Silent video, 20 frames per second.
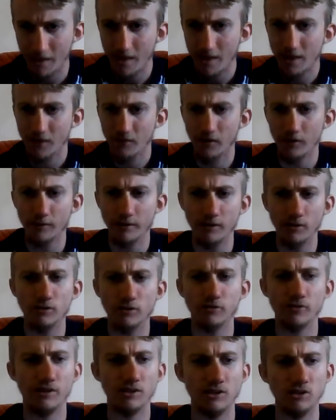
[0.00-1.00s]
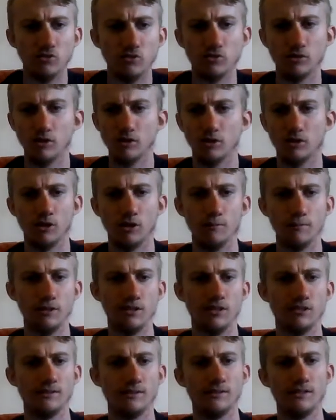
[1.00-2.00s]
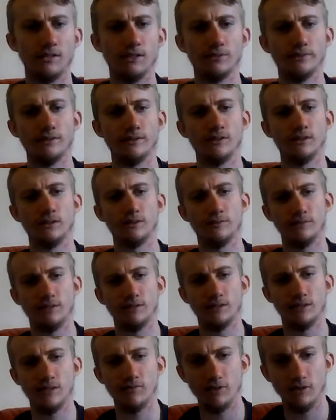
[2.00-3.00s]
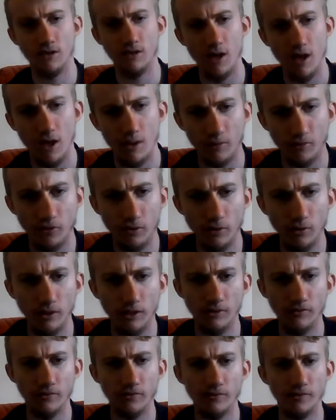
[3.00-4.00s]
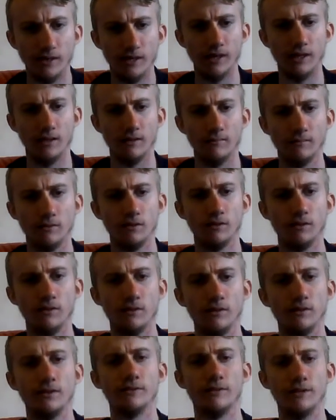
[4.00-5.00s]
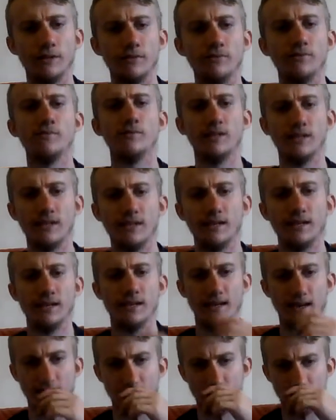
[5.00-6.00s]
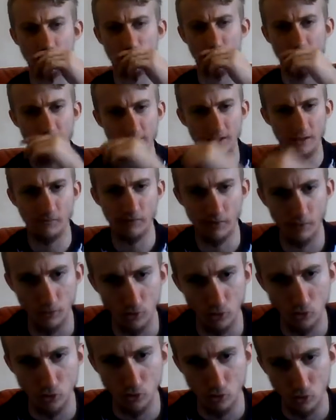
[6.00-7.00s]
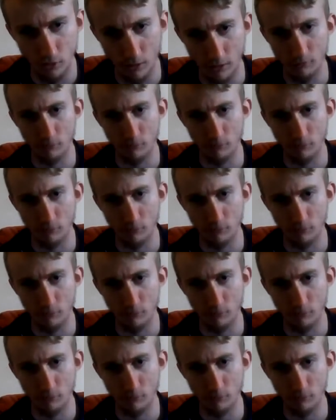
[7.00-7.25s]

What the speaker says: They went on to finish as runners-up in 1926-27 before leaving the league again to play in the new Stroud